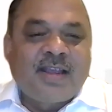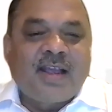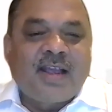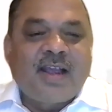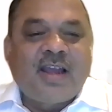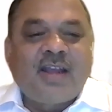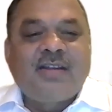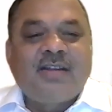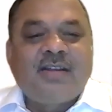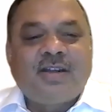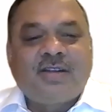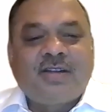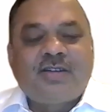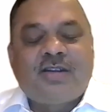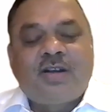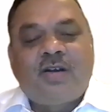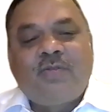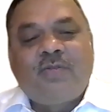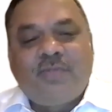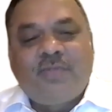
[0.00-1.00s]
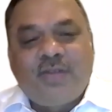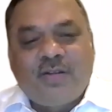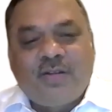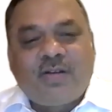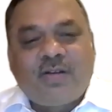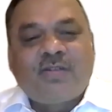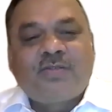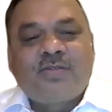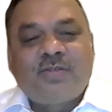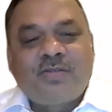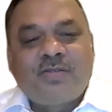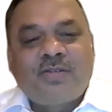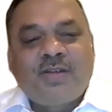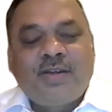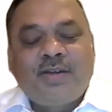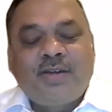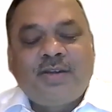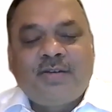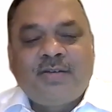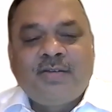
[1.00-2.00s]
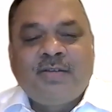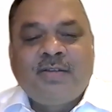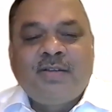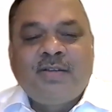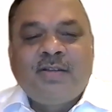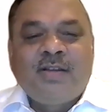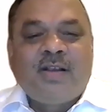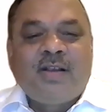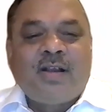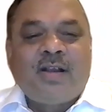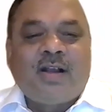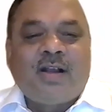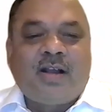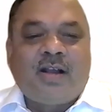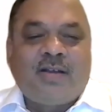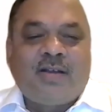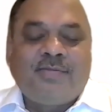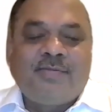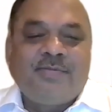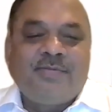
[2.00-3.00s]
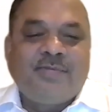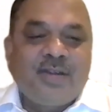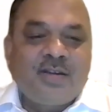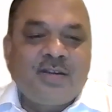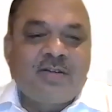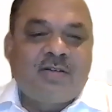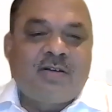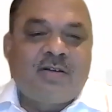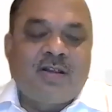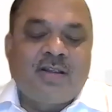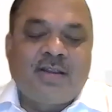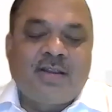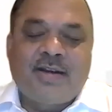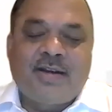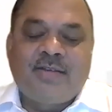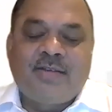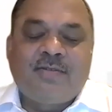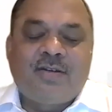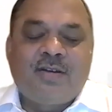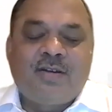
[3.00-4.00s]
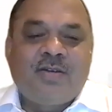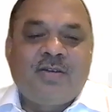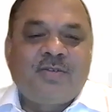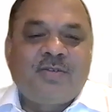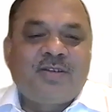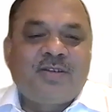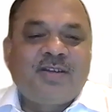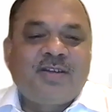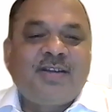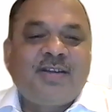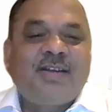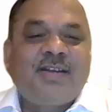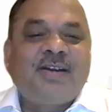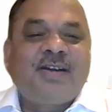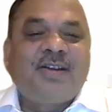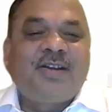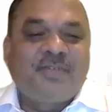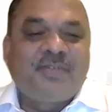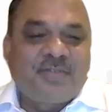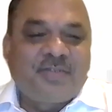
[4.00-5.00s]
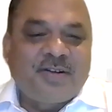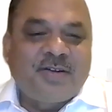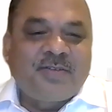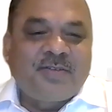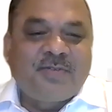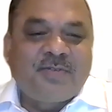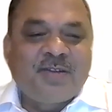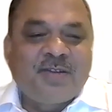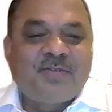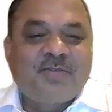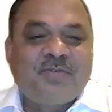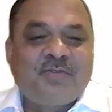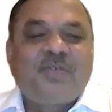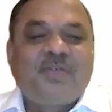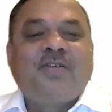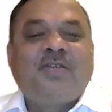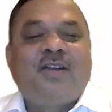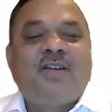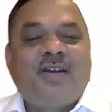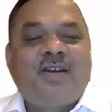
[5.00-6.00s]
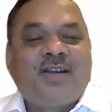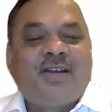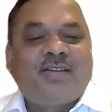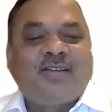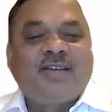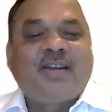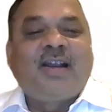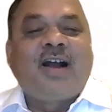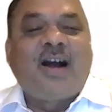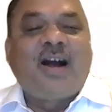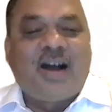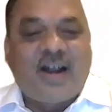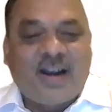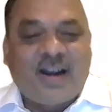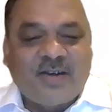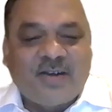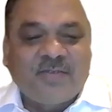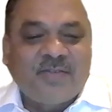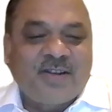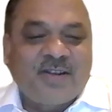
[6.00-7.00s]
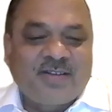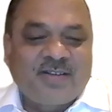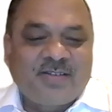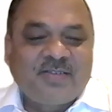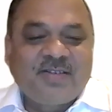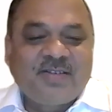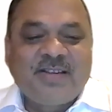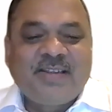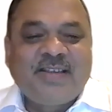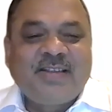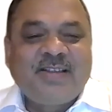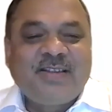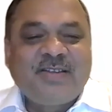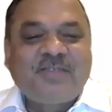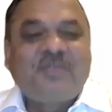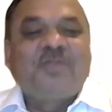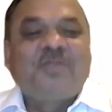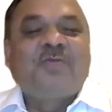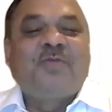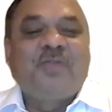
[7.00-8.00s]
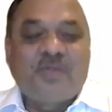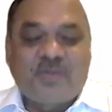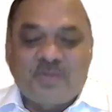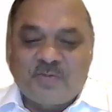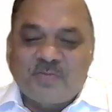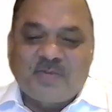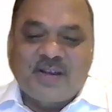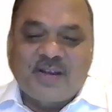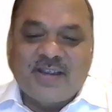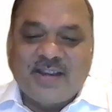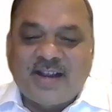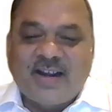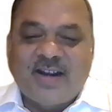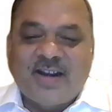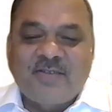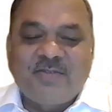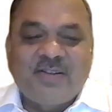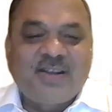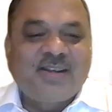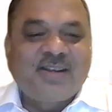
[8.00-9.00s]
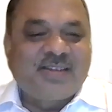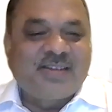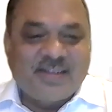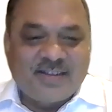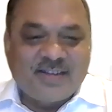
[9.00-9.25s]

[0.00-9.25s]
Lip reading: And that's how we also see it. We call that evolution in a different way. So we call it as an hardware. So we used to buy hardwares